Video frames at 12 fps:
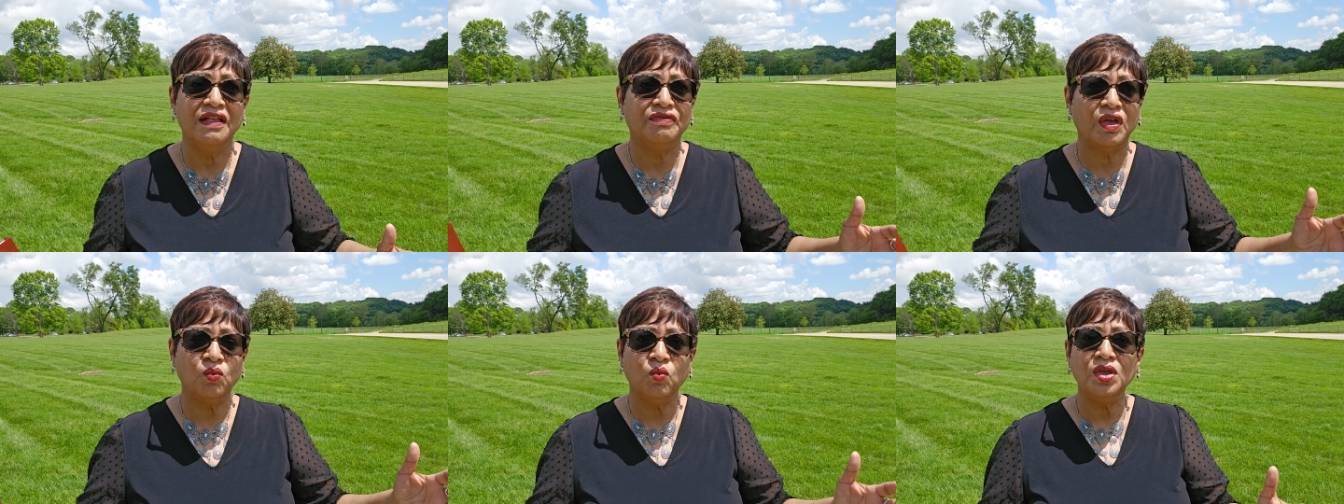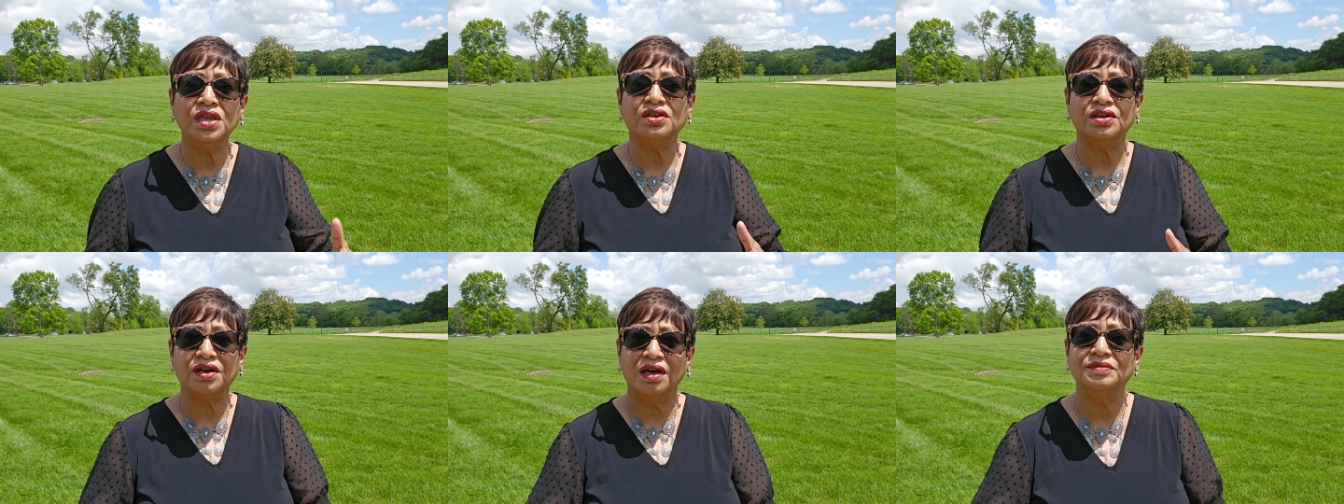that we
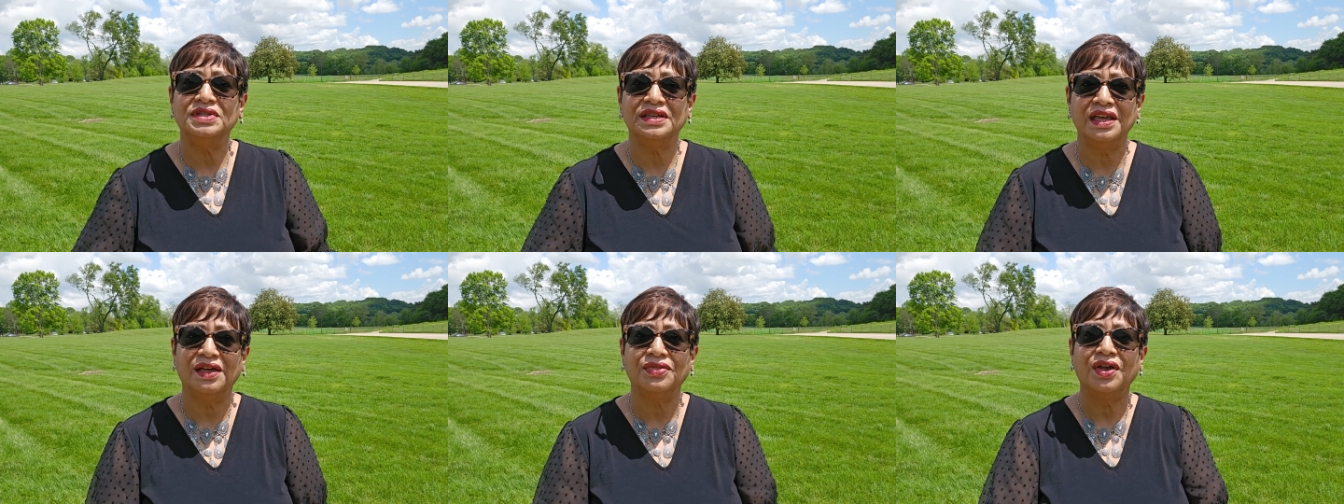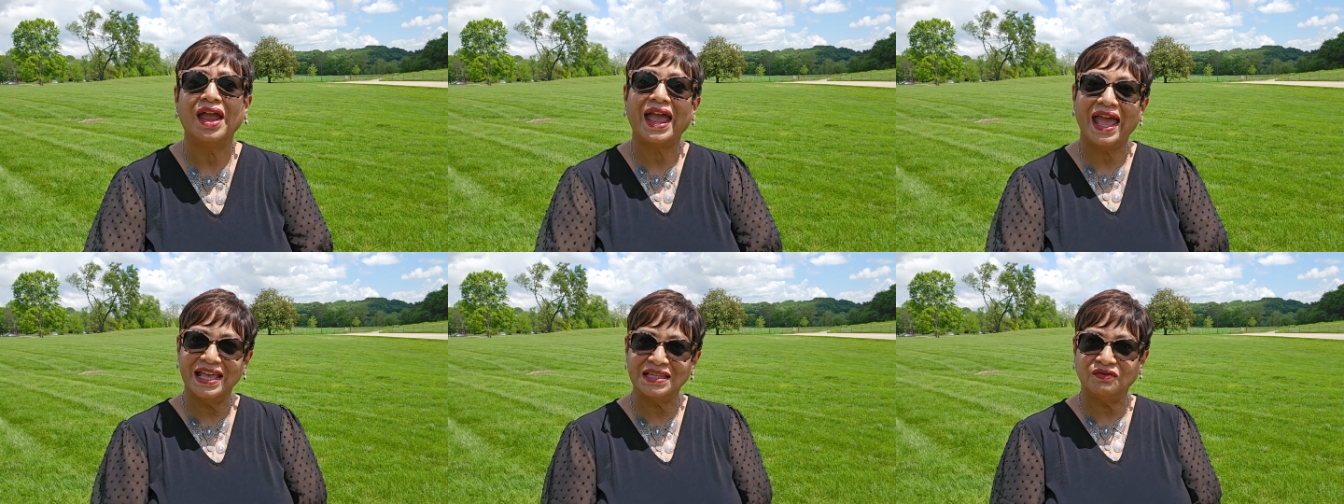could come together
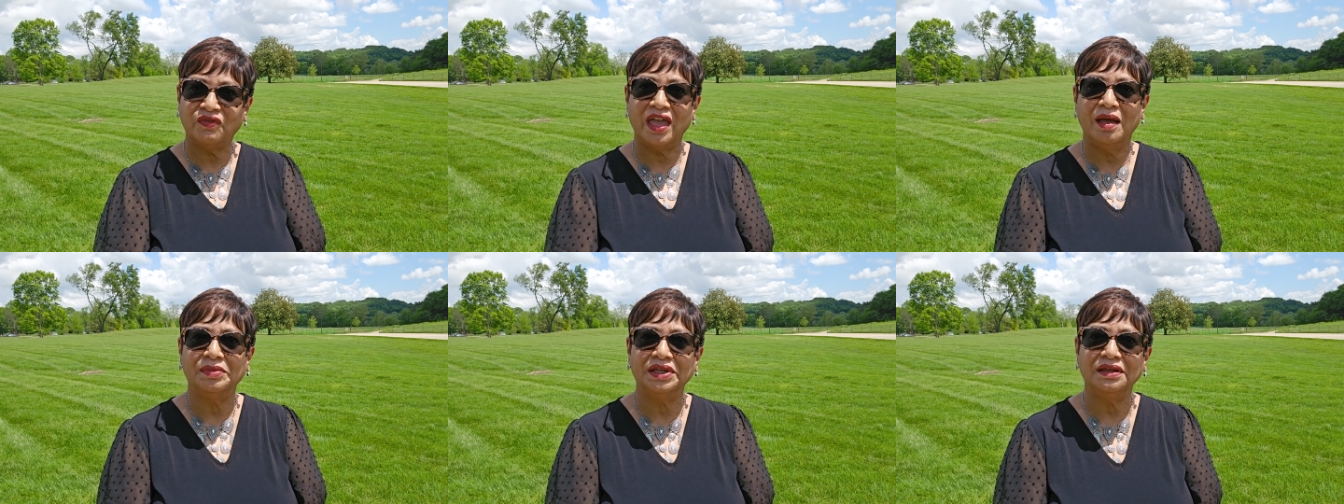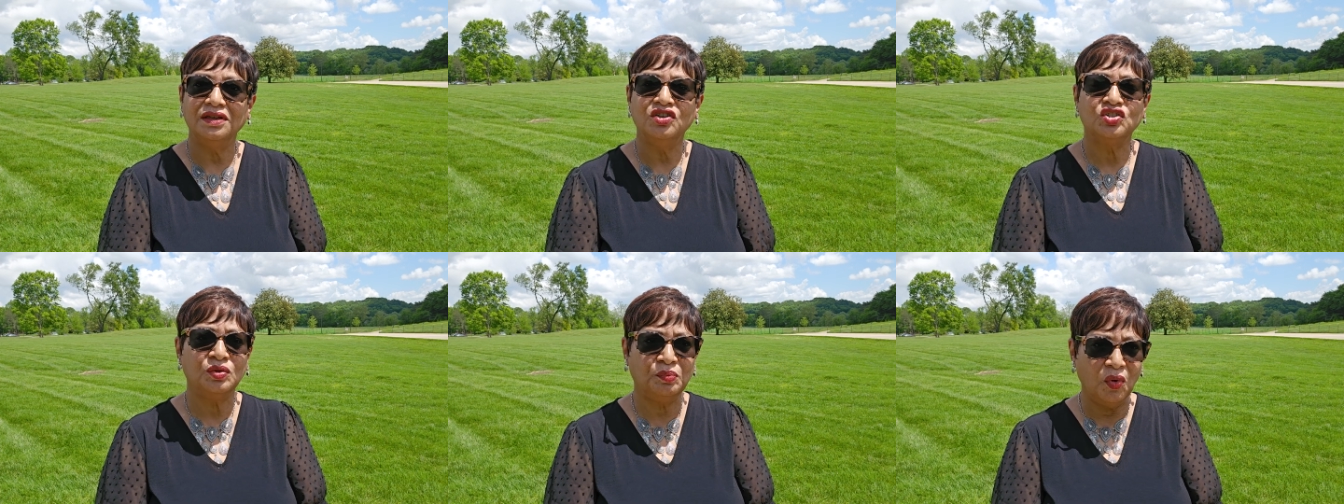as family,
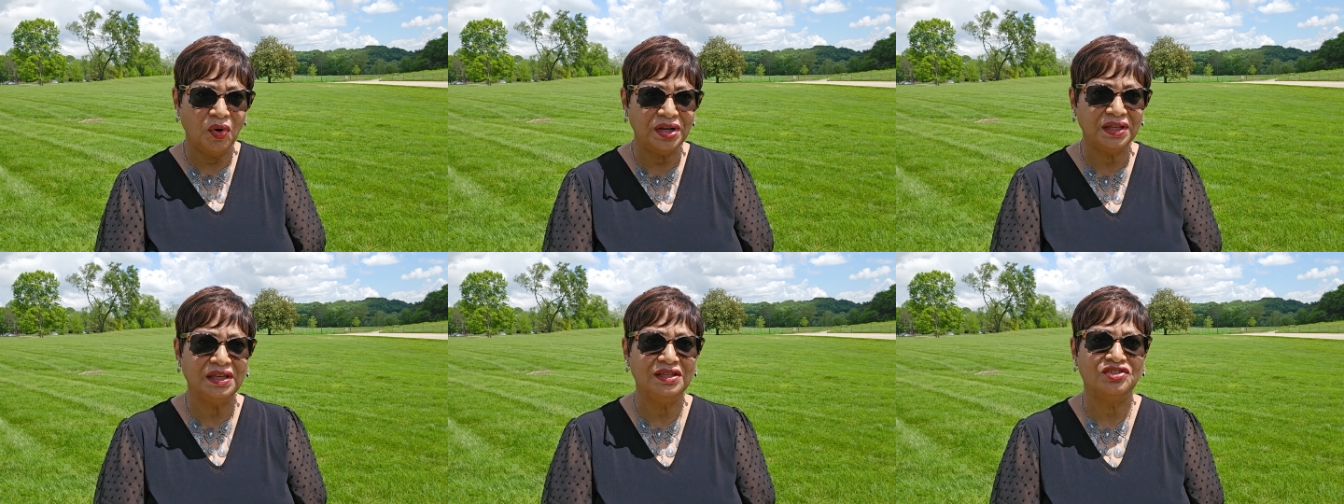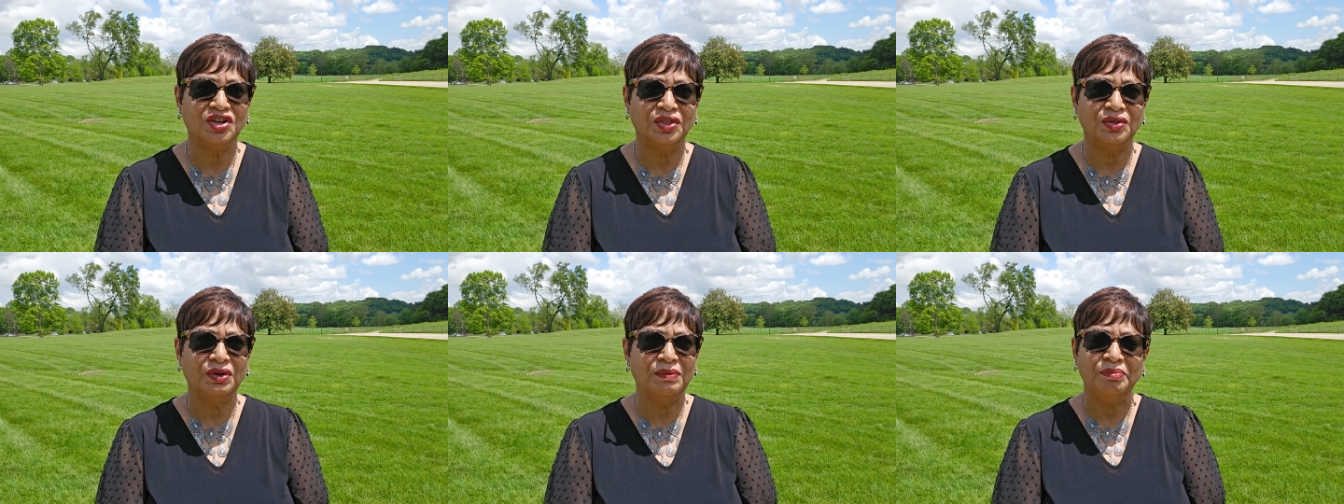supporting each
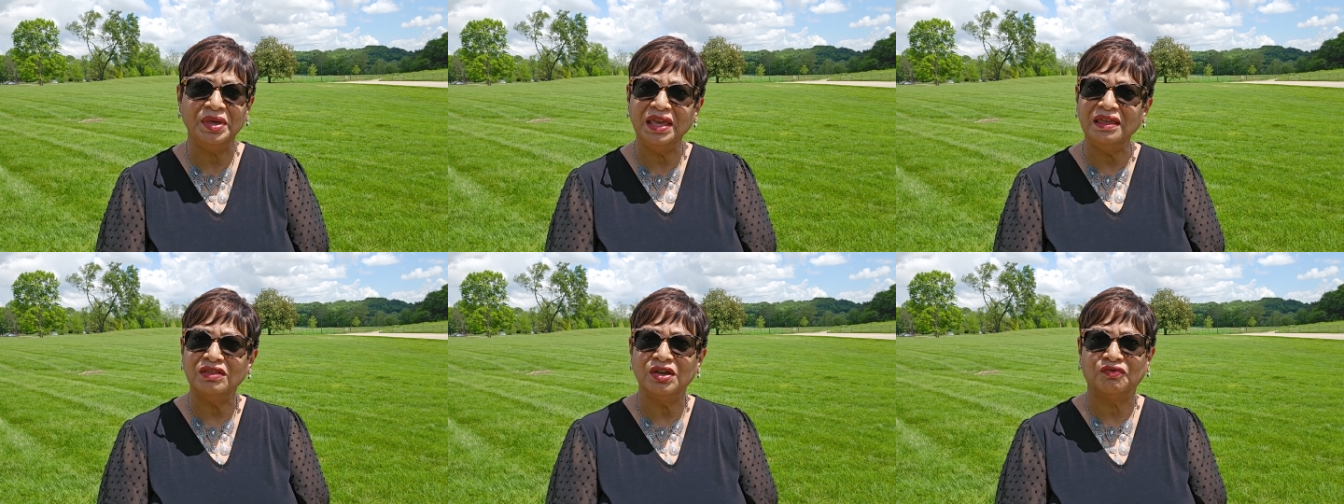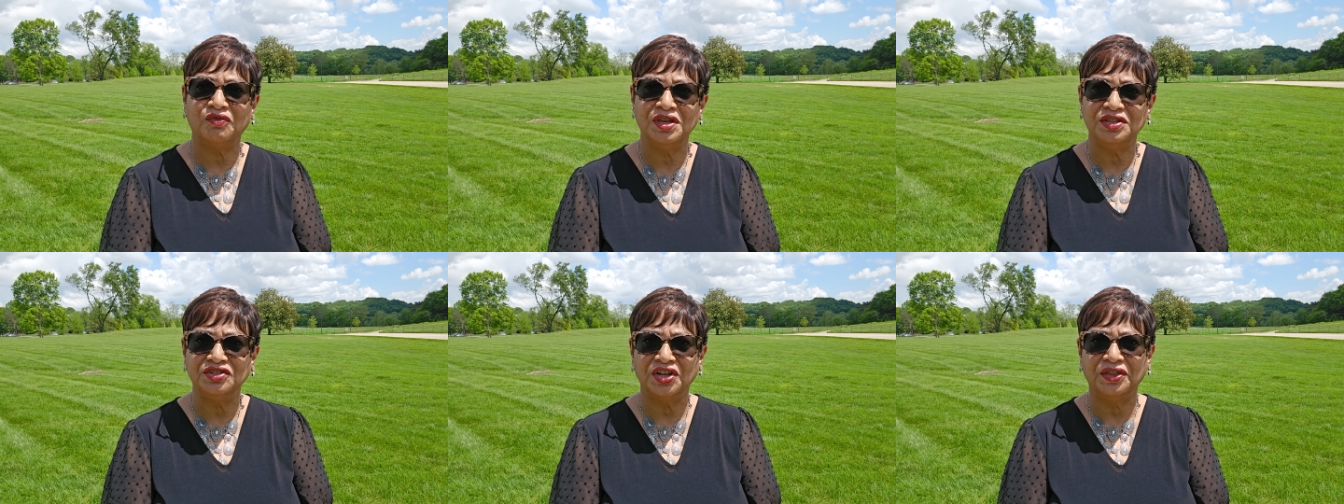other and being there for
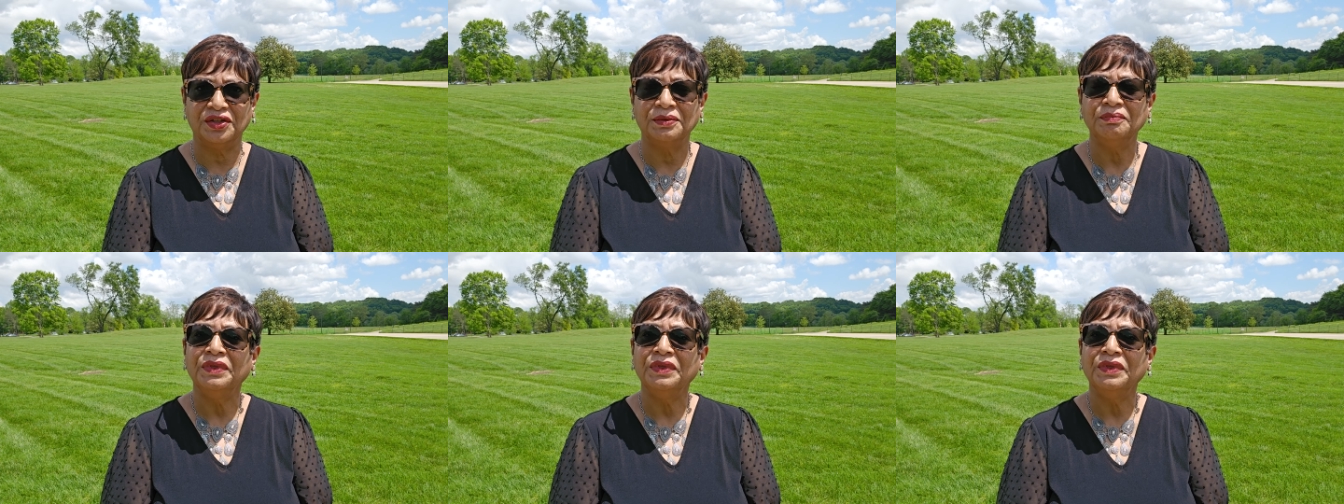each other.